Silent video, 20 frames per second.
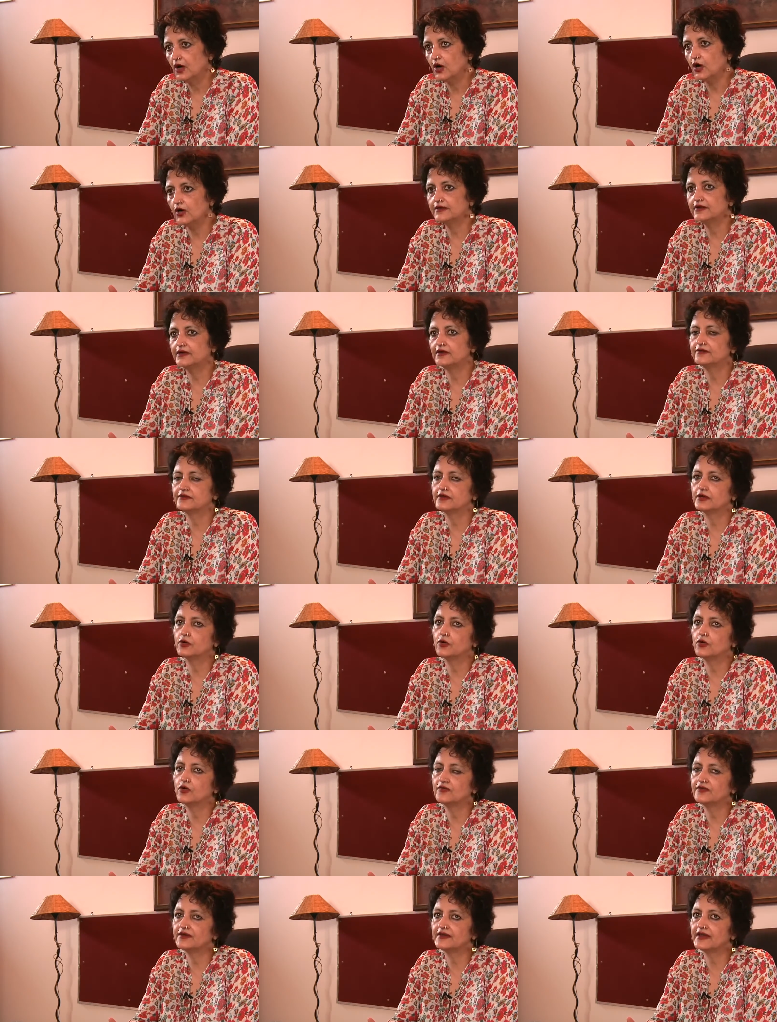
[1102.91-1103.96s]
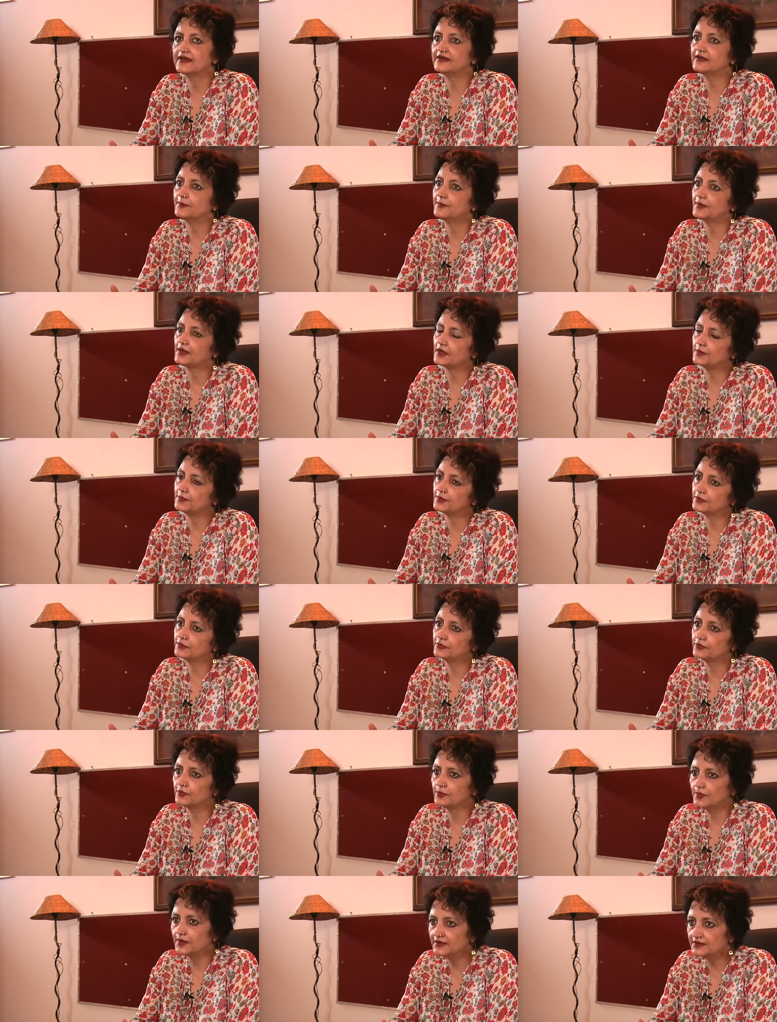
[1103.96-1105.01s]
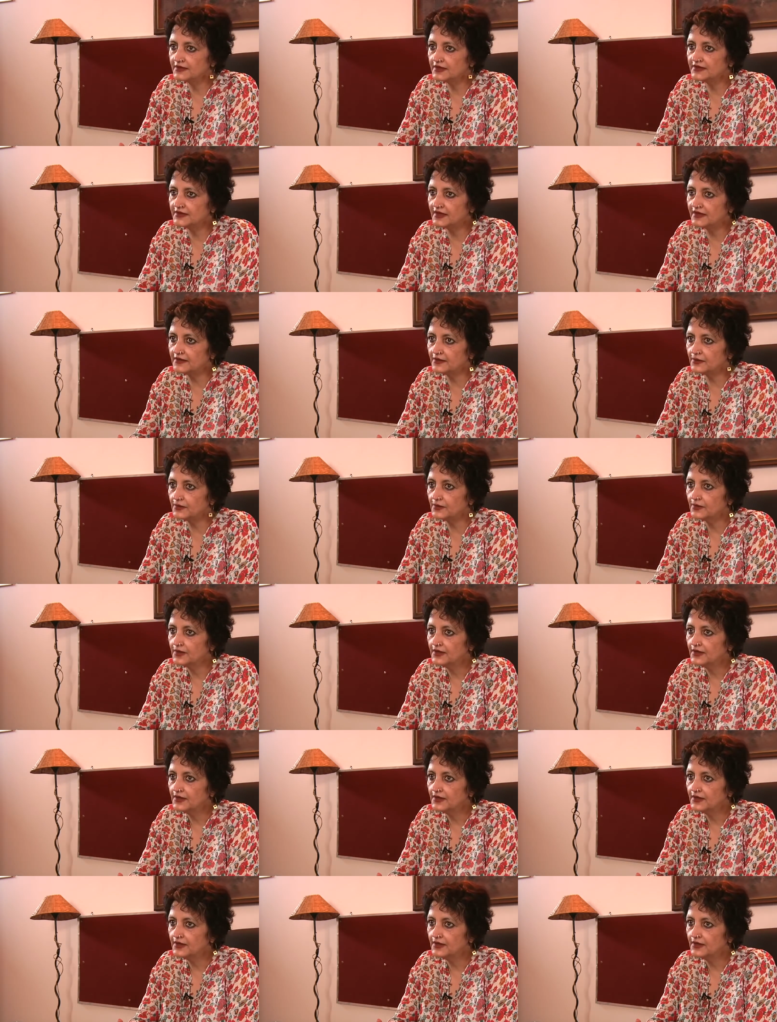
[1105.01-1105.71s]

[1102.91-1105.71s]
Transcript: Or if they go over there, they pick up a rumor and they tell you.